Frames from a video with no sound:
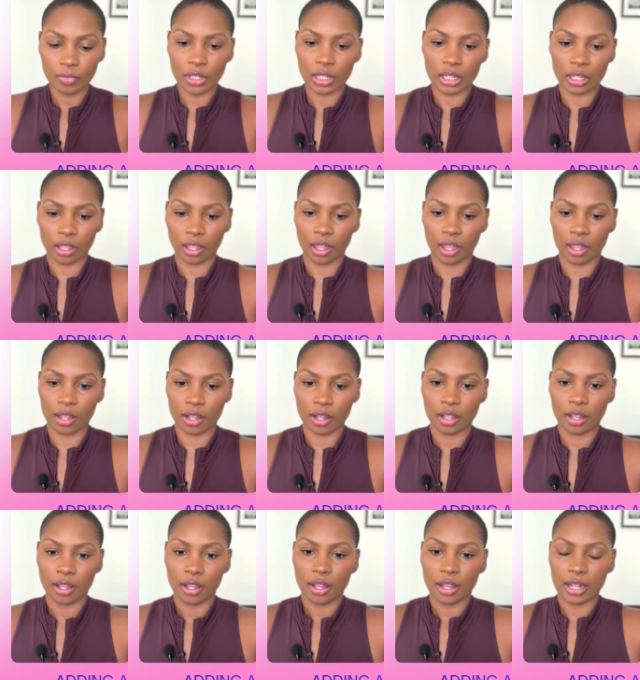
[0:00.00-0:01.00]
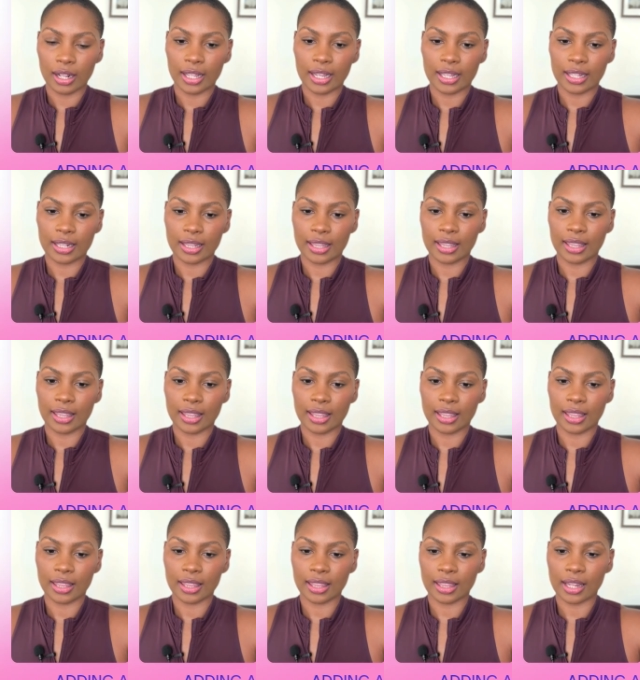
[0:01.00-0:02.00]
Okay. And
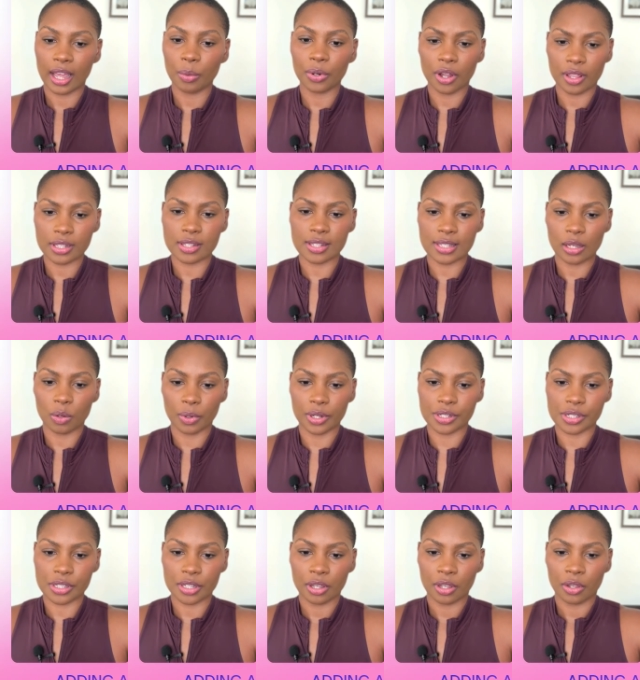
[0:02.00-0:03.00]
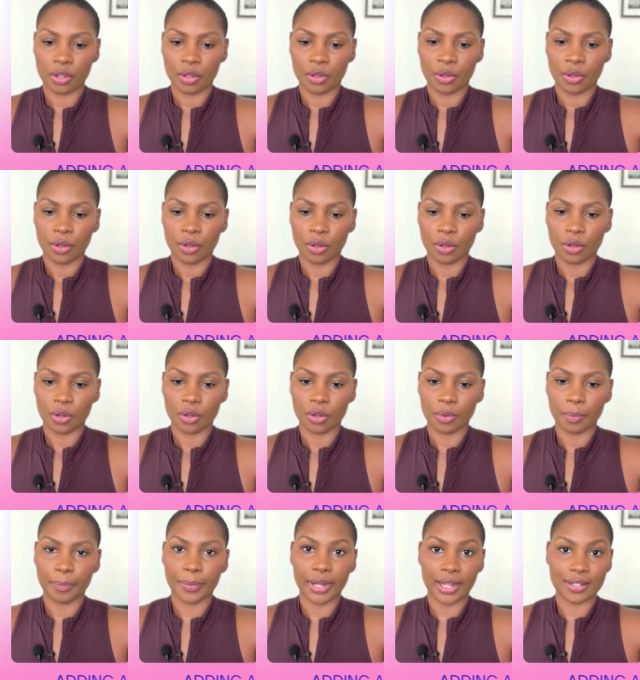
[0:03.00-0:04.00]
I would call this a sequence,
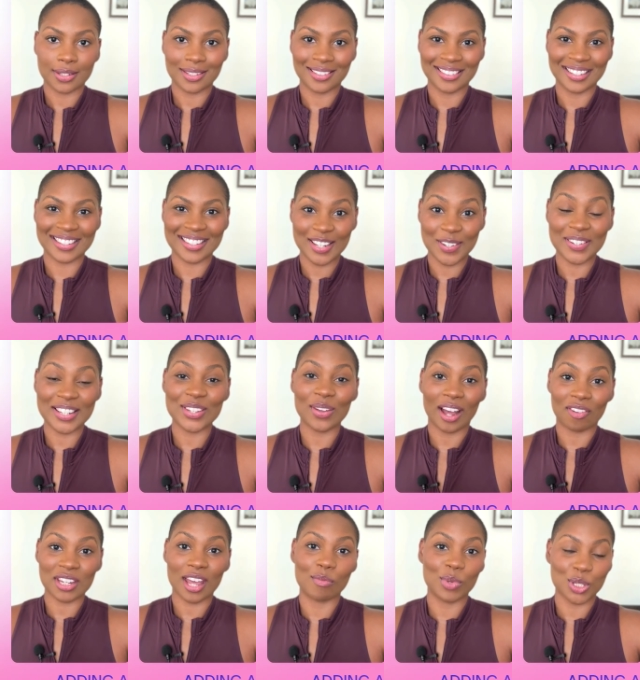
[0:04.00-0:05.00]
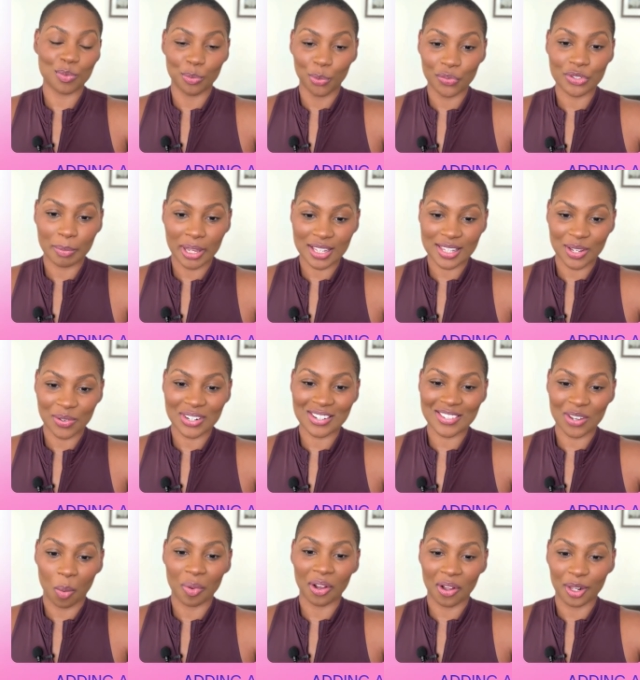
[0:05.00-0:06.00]
but a sequence, you have to have multiple moves to make a sequence.
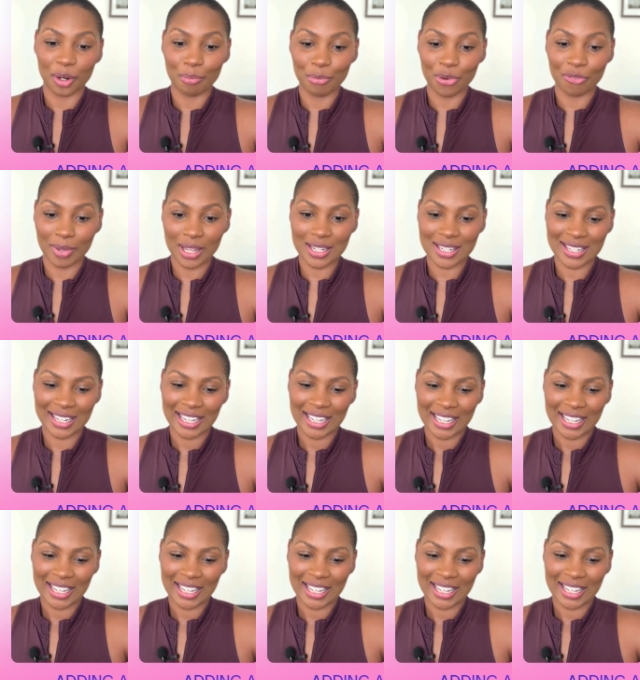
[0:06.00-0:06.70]
So I'm going to call it a movement.